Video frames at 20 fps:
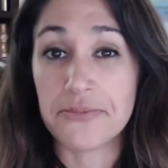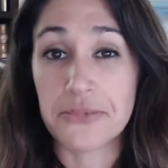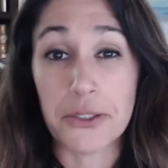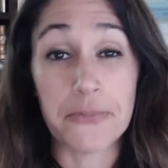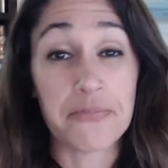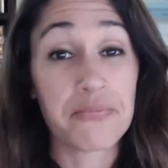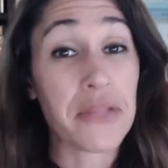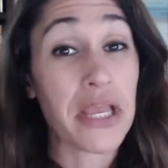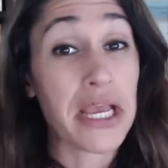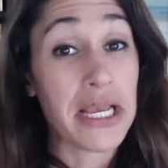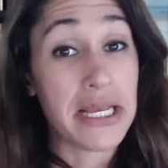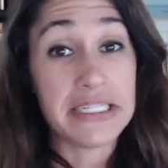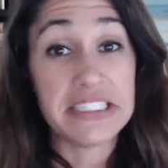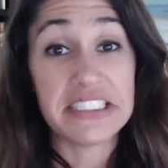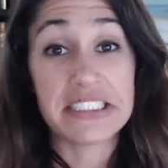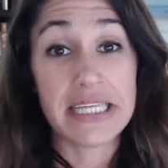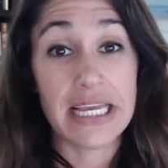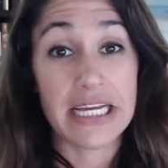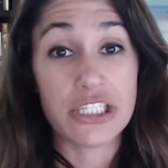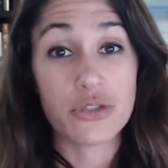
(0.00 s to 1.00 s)
So
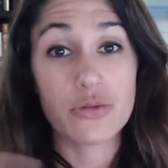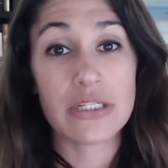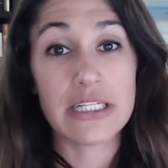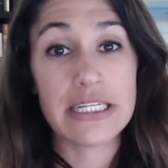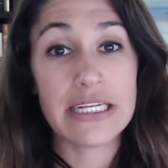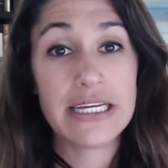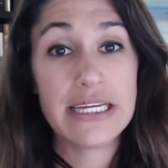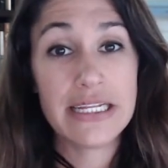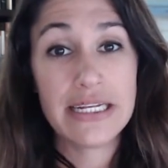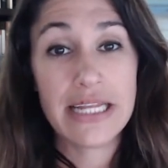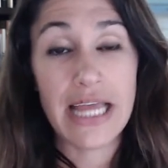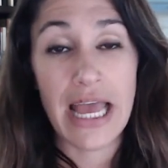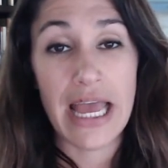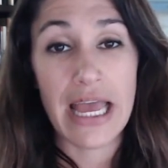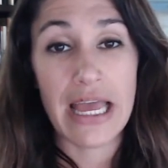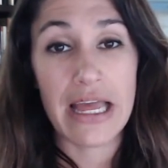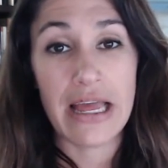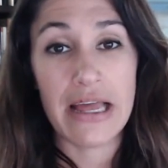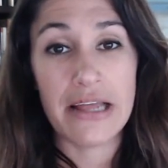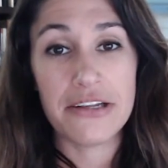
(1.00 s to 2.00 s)
schedule it in
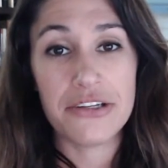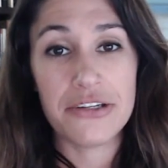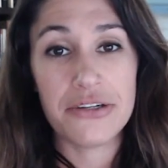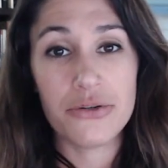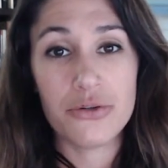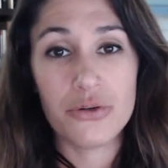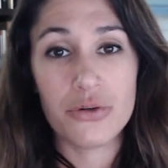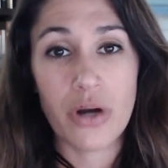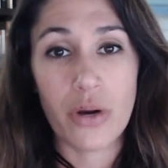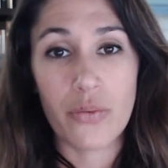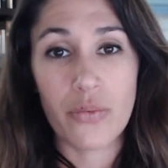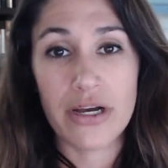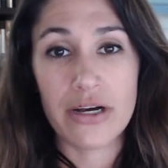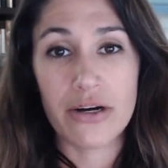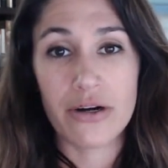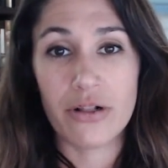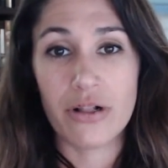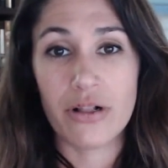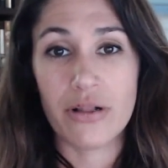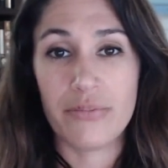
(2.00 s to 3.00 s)
and you
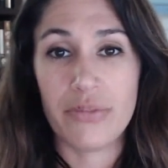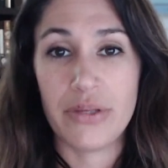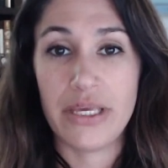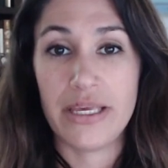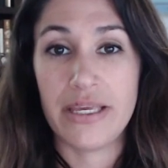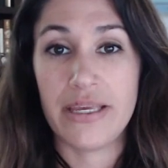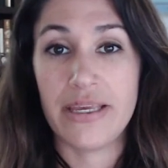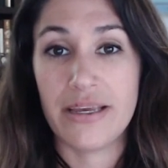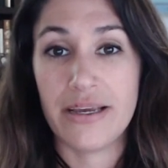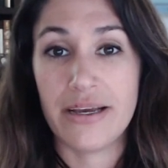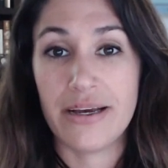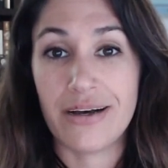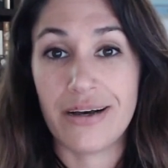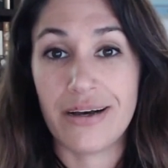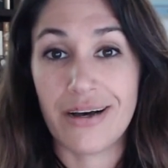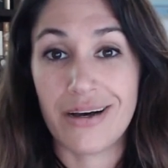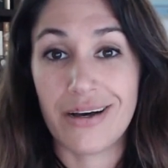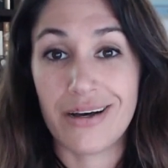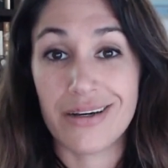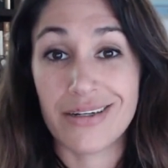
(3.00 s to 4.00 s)
will be
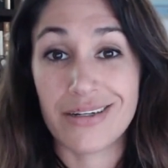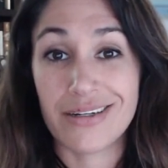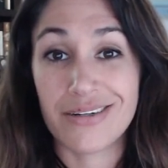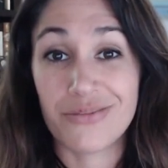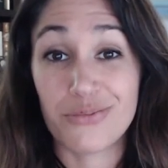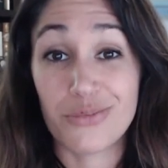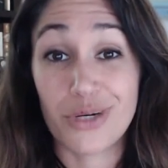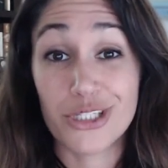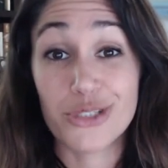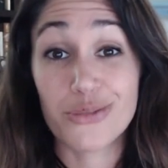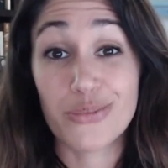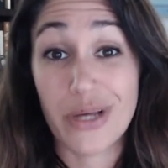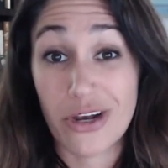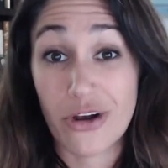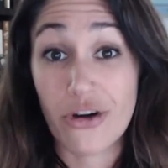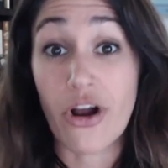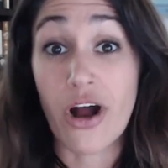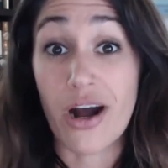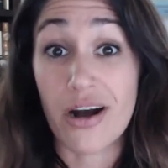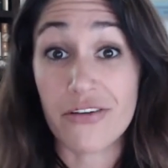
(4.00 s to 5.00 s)
much
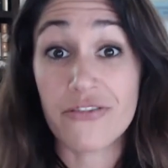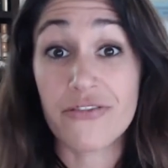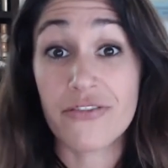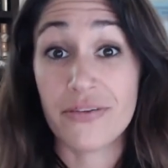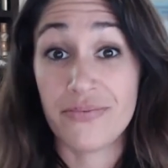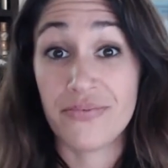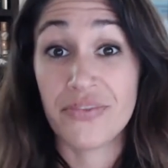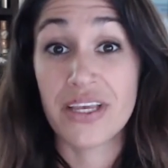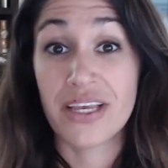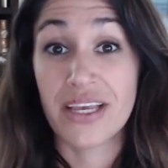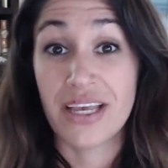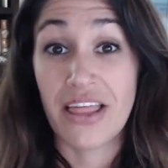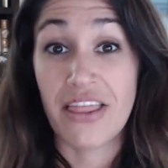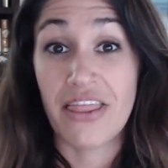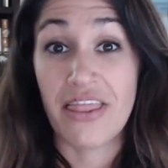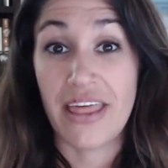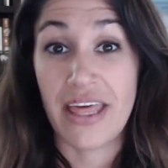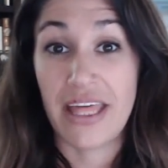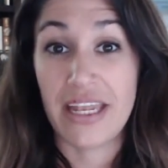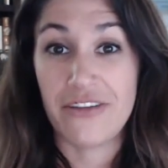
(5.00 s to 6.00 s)
better off
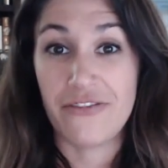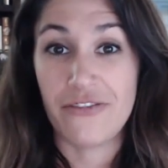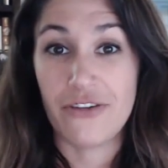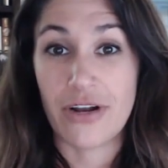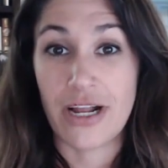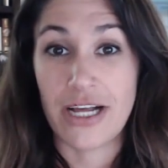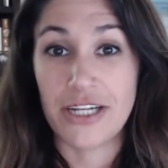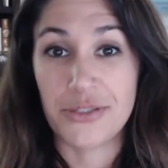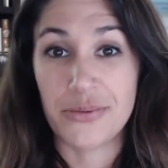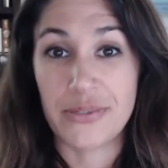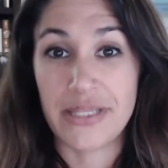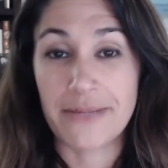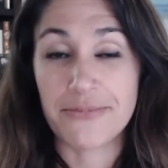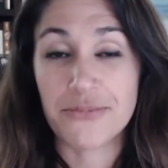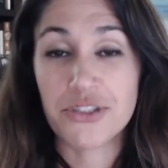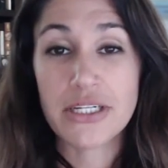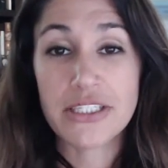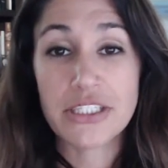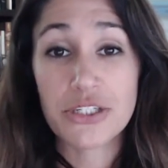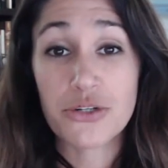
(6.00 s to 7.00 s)
than if you're not doing that.
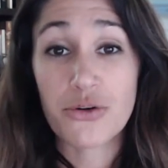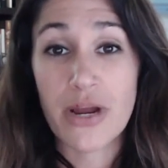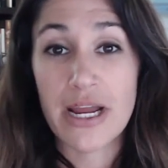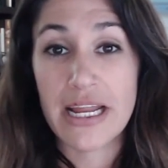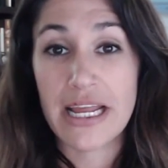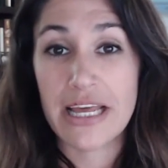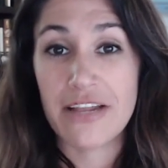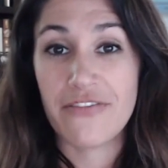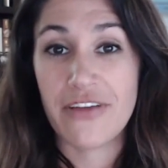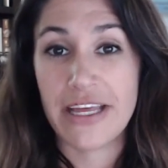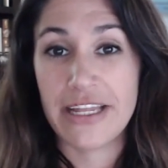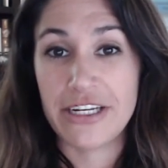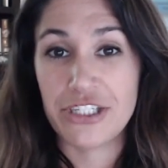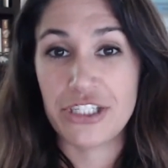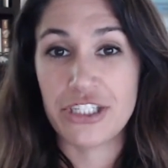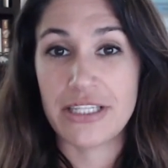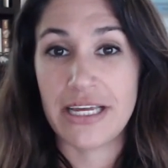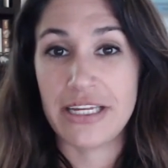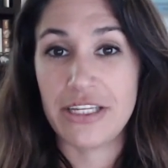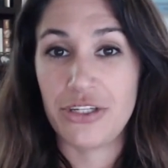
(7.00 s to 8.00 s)
So that's a great advantage
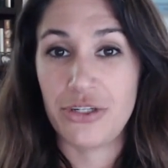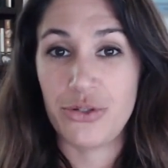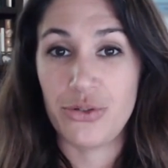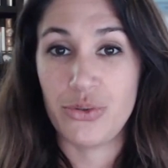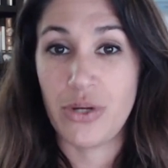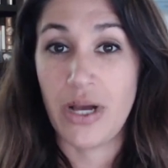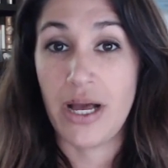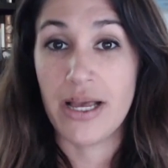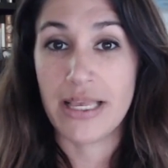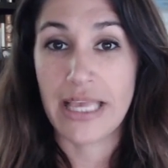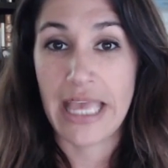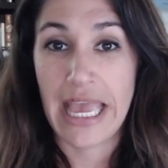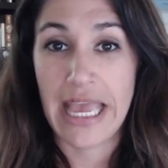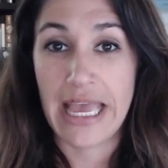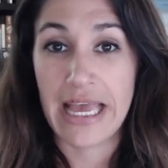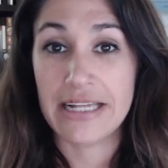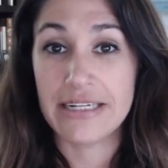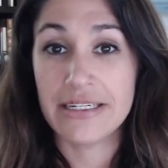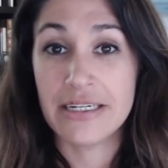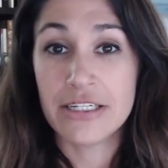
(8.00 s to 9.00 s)
that you
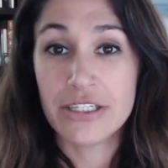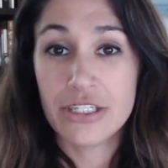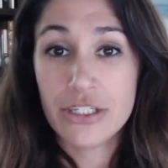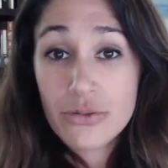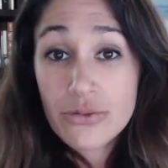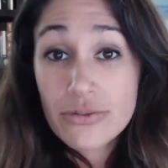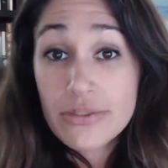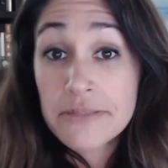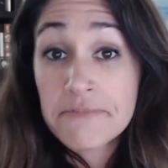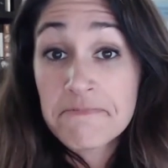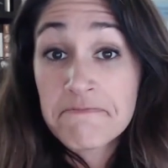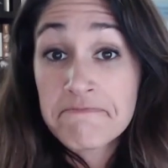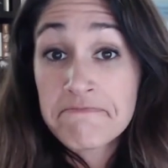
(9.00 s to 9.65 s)
can use.